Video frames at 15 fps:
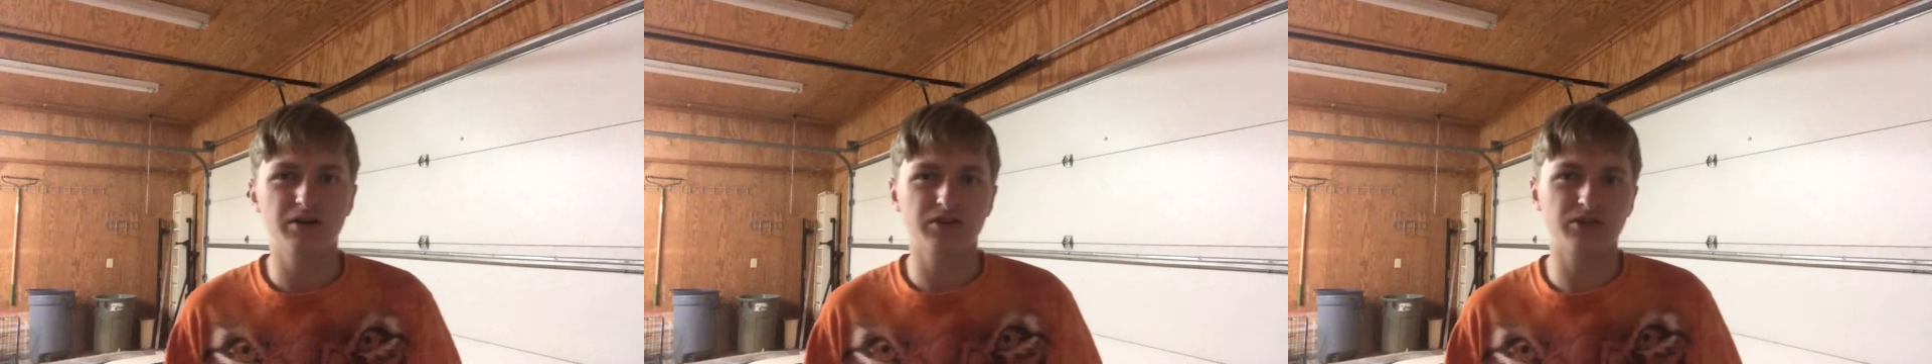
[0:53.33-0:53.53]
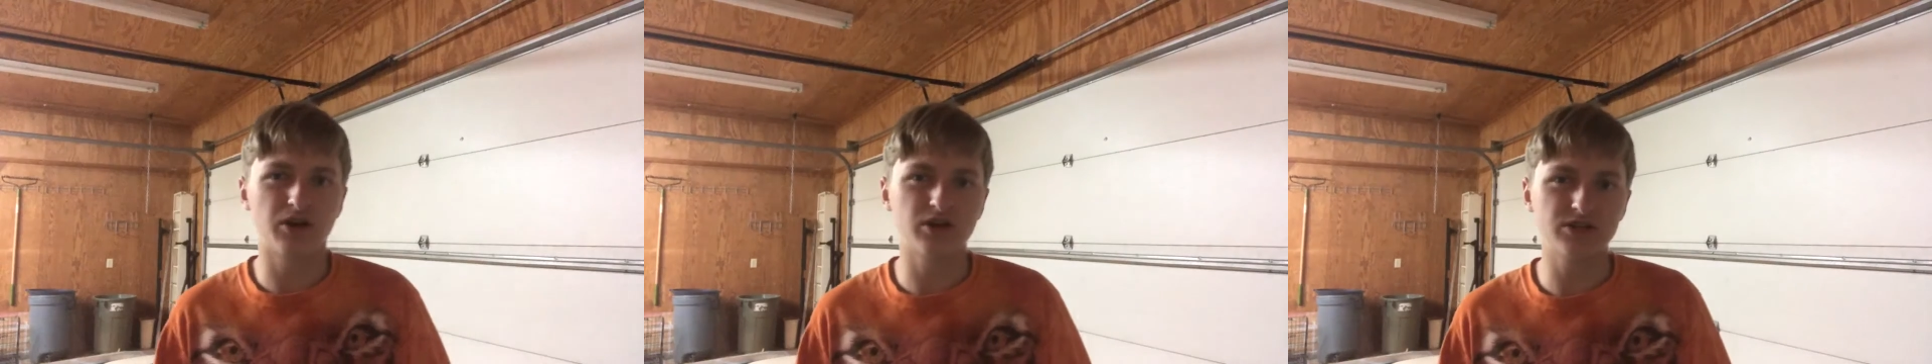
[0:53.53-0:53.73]

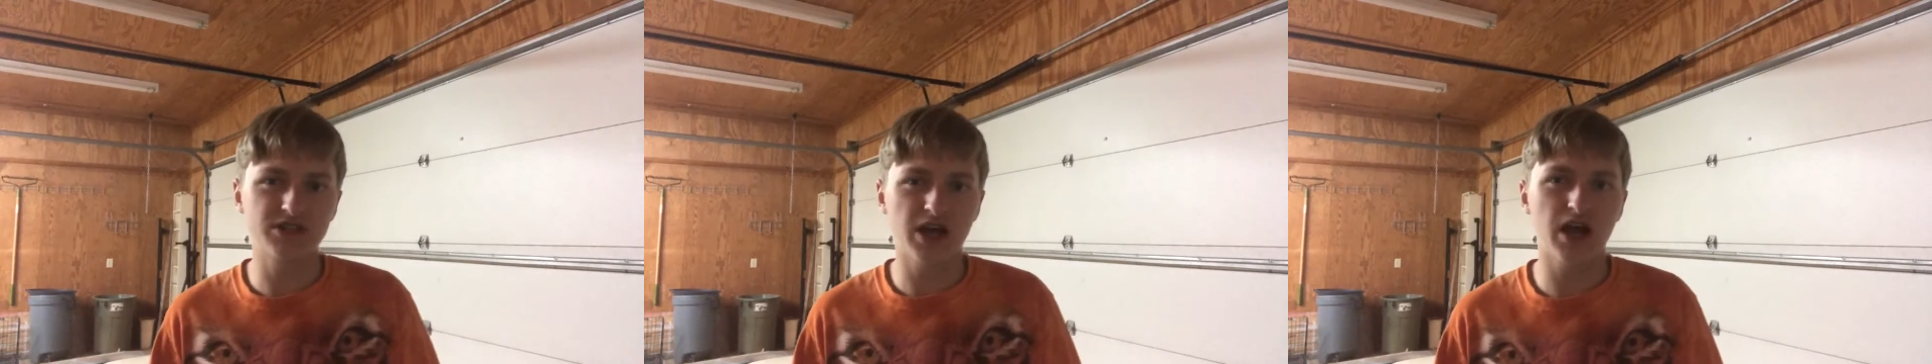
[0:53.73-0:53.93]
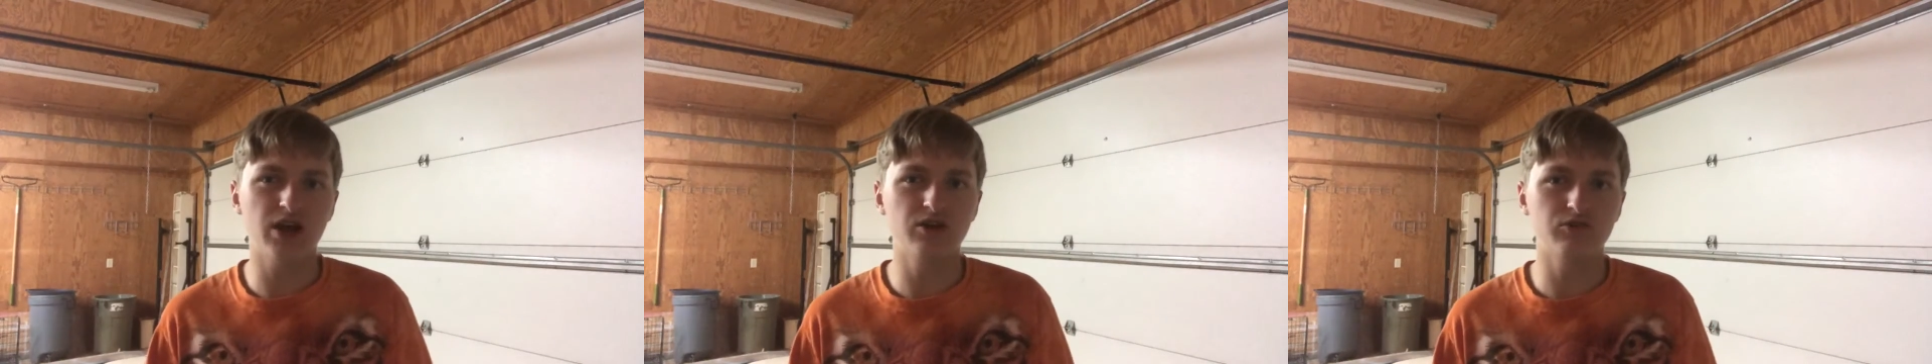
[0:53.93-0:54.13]

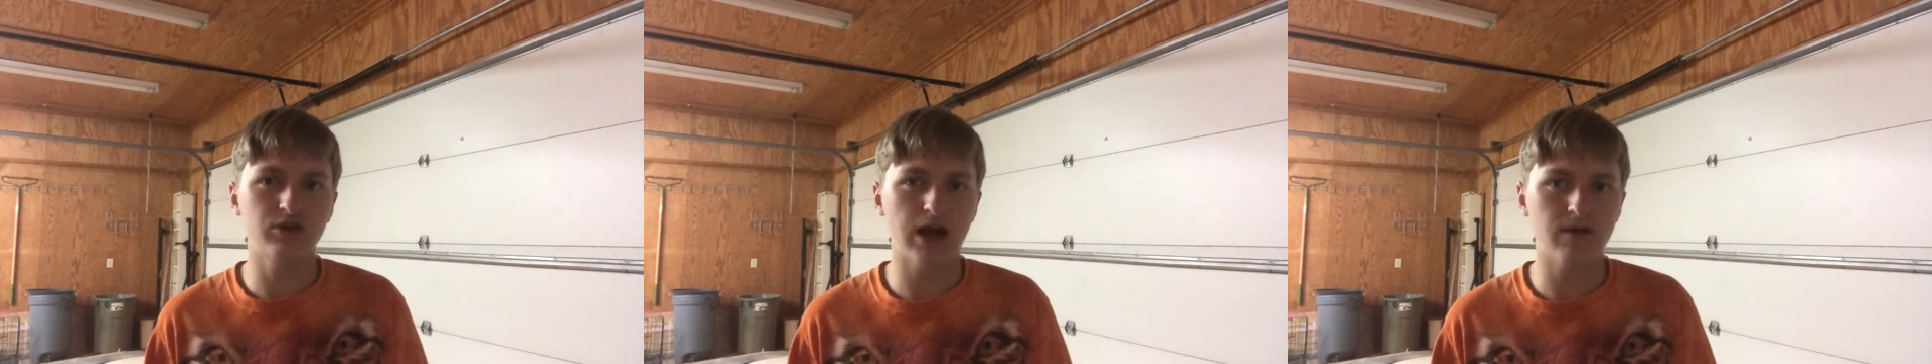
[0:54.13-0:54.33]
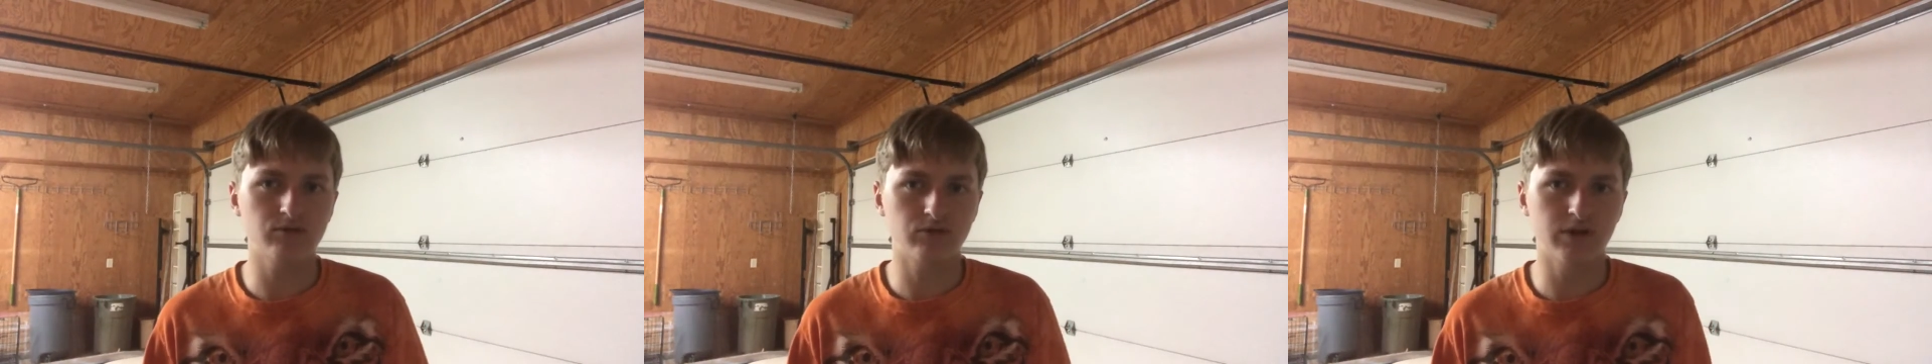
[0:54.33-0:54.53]
Thursday I do
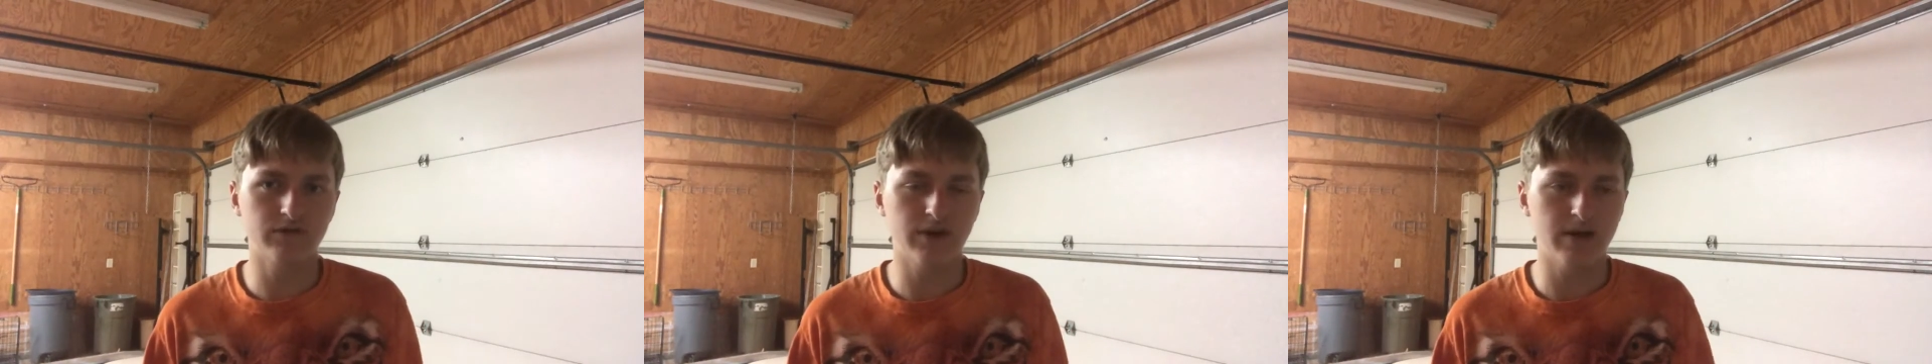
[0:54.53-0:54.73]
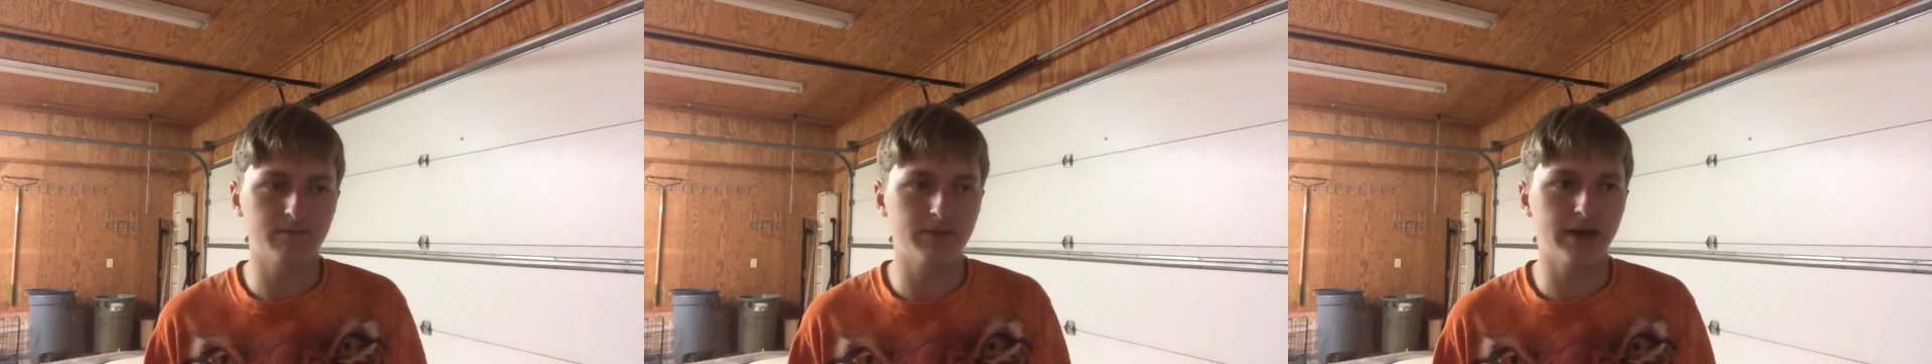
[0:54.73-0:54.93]
top
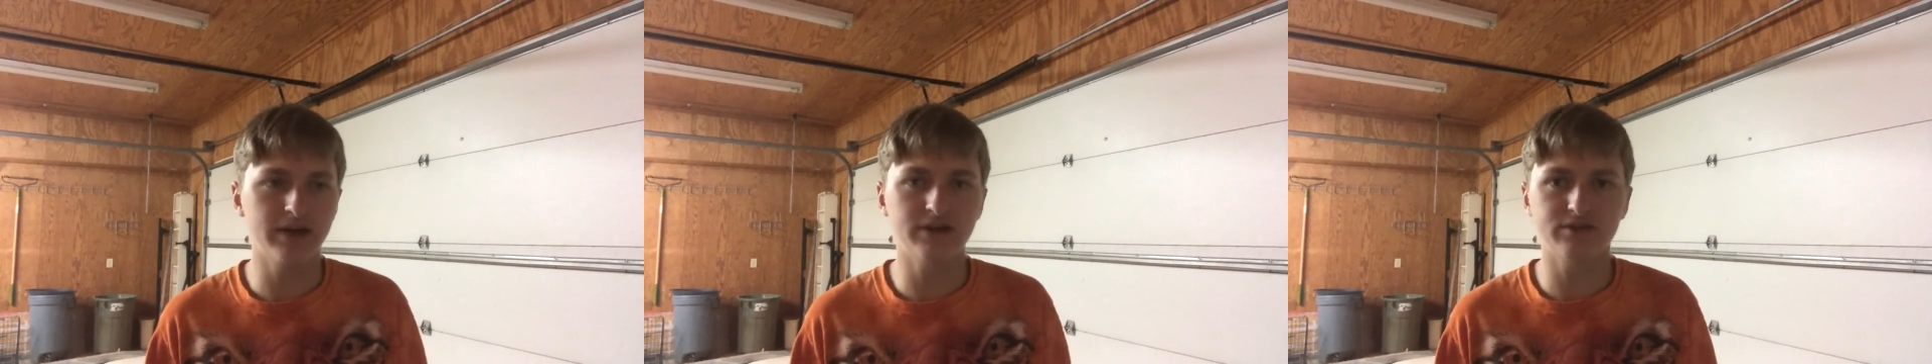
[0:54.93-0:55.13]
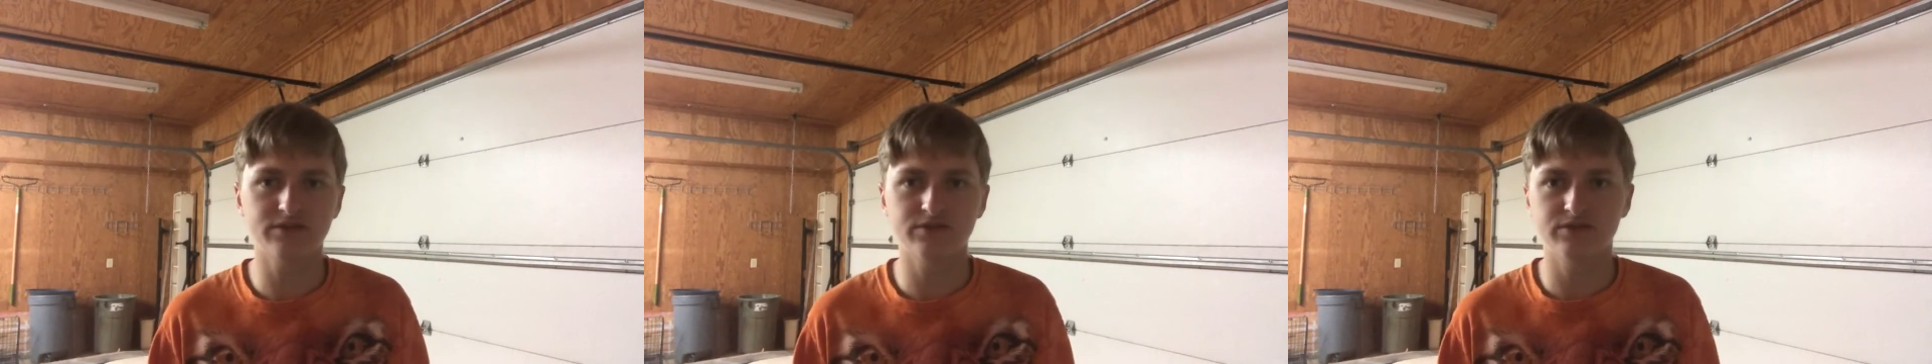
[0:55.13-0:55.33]
25
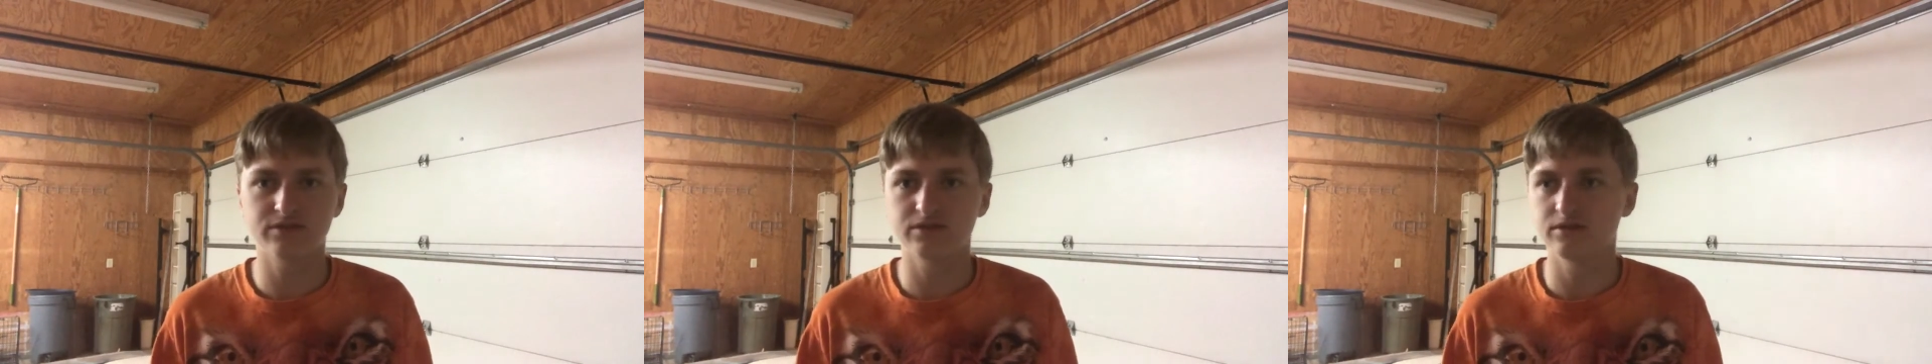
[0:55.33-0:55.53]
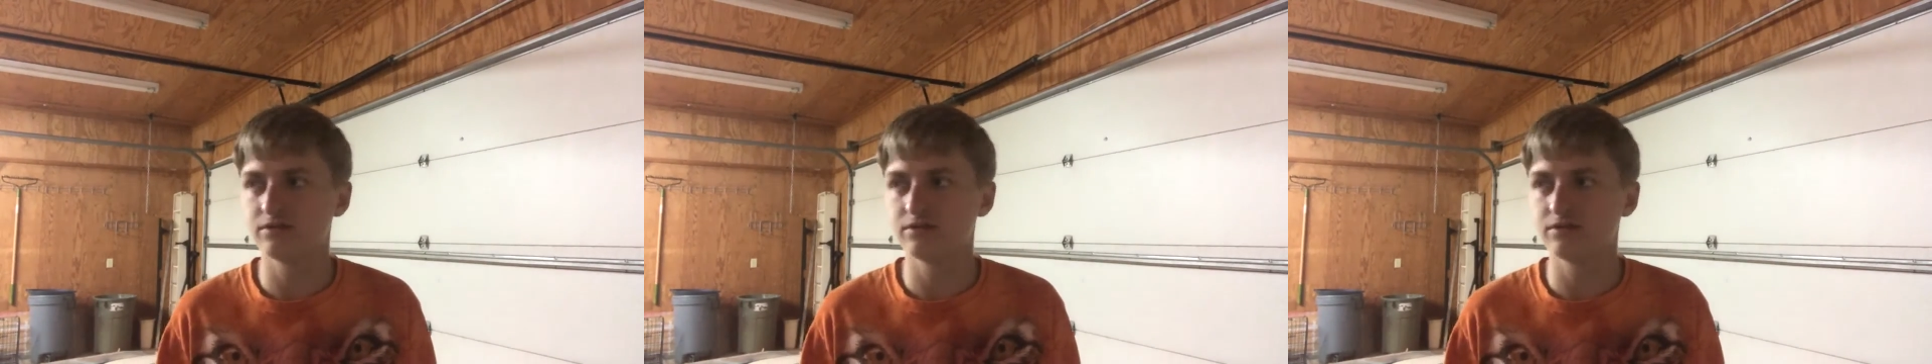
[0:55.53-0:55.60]
picks,